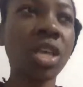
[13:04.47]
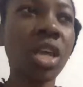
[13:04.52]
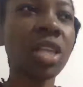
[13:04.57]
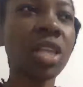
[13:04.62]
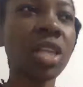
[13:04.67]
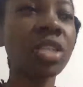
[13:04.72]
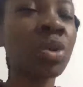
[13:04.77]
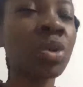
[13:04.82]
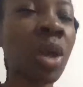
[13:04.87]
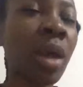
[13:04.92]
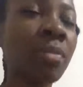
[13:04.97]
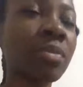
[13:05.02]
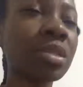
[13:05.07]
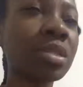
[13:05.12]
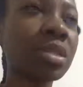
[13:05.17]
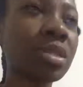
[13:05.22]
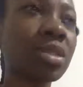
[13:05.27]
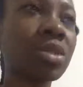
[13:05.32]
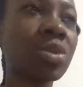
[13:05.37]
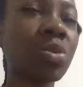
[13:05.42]
Instagram
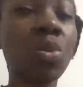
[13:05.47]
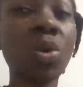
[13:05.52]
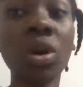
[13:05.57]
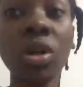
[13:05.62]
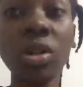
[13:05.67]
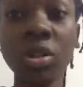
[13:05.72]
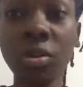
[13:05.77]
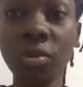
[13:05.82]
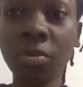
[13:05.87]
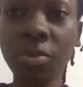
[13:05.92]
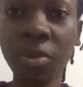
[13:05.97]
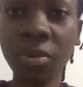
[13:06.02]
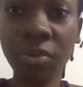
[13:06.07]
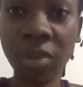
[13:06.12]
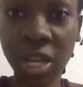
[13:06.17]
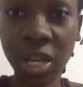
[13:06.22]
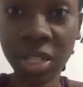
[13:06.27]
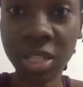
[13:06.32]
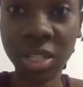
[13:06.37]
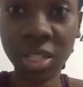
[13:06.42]
is this world of
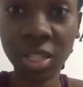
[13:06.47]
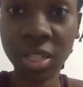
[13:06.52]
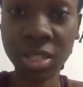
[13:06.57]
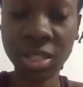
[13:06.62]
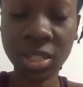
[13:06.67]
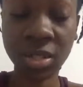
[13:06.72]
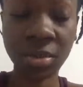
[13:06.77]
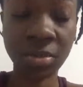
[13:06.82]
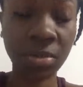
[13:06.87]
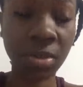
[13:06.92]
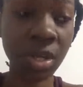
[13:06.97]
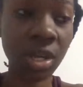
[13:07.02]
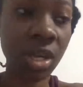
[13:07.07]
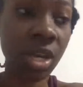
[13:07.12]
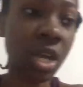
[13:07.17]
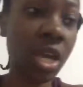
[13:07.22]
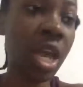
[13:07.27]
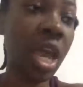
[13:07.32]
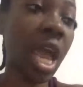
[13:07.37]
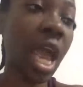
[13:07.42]
perfectionism.
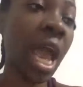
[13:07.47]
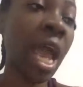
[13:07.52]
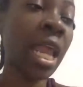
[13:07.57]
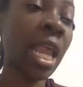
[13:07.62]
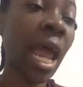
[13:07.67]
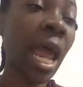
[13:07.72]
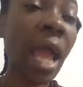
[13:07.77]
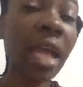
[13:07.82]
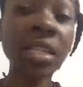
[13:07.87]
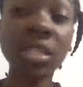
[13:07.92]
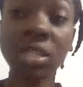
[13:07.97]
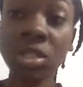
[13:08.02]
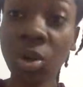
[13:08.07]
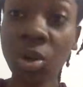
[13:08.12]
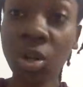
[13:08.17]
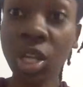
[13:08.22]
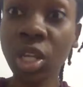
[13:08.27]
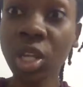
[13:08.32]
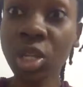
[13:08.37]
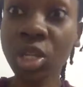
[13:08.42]
And I actually
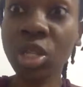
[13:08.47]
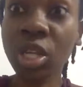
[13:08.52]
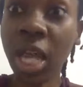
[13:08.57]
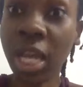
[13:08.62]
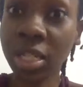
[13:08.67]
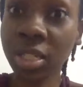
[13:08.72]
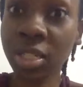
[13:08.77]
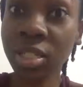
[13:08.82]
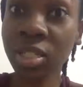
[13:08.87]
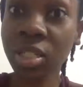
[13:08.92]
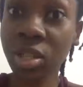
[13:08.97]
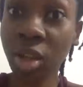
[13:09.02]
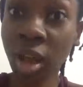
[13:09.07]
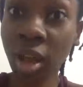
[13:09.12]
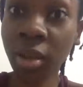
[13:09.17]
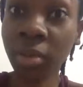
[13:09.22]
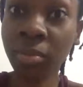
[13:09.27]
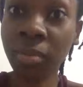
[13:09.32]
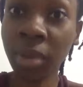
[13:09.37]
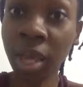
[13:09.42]
told her, you should actually
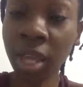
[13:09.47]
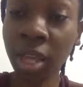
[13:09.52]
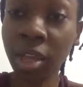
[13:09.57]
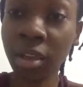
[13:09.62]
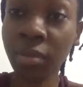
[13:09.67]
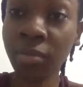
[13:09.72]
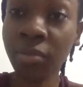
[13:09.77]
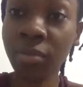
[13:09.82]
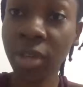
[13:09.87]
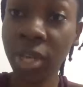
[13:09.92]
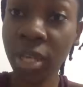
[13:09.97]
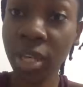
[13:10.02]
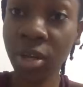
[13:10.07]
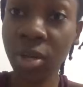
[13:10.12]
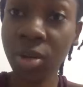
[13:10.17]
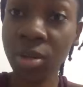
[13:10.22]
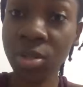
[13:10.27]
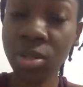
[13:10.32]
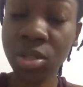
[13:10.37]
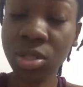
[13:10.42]
start making
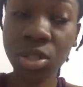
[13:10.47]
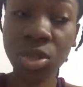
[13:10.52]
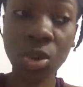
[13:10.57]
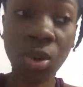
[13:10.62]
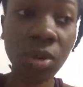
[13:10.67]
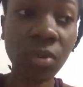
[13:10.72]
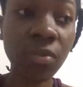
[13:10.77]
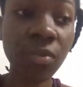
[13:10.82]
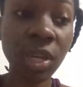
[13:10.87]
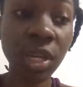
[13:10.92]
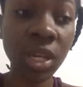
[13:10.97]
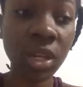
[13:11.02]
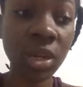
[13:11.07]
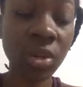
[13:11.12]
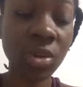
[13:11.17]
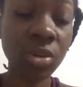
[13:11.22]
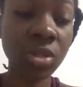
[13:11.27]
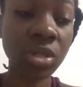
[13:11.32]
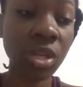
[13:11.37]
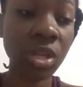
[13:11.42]
videos, short
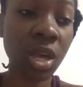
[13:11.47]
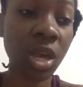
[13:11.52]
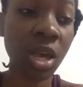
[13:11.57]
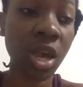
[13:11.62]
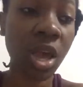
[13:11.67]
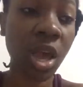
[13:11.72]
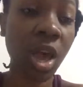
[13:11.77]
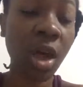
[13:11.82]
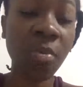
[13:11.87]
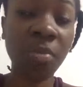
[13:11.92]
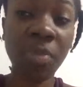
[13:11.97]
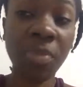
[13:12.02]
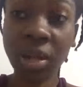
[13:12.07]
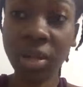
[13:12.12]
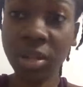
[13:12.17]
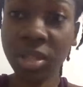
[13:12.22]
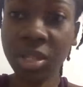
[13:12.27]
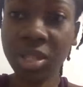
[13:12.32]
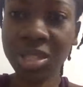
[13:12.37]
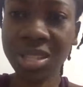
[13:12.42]
videos
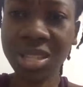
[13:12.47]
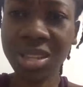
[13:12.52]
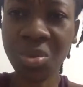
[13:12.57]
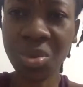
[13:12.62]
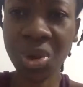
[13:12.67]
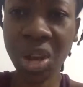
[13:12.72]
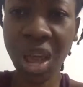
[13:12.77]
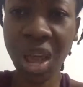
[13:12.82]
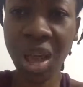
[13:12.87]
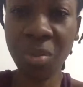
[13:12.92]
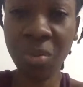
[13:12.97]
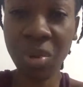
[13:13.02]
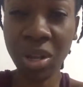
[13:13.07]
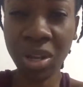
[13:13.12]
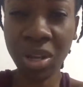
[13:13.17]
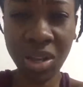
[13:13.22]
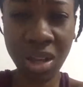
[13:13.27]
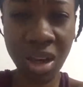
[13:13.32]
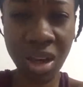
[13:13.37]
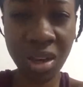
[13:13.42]
about this. It would help a
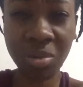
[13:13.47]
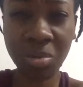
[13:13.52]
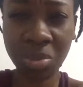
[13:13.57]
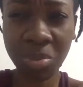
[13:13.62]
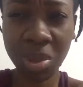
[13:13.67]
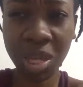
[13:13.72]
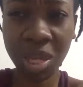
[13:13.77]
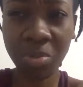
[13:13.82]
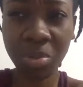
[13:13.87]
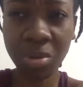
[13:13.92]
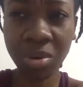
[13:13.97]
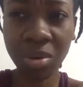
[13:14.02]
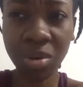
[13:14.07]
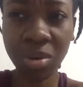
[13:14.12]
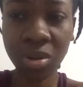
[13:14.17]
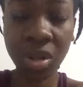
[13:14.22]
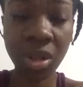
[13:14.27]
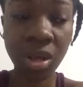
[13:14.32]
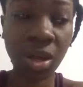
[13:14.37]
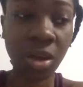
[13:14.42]
lot of
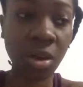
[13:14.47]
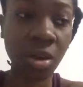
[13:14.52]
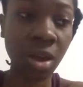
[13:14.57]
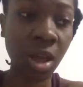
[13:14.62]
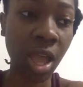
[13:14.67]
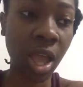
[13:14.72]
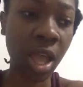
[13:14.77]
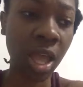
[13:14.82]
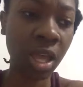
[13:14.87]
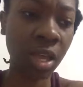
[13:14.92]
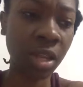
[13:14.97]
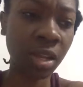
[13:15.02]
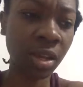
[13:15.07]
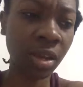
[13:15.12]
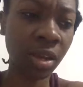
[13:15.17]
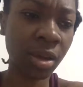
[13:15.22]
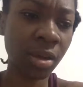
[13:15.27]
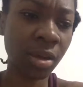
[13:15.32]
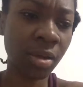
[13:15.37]
people. And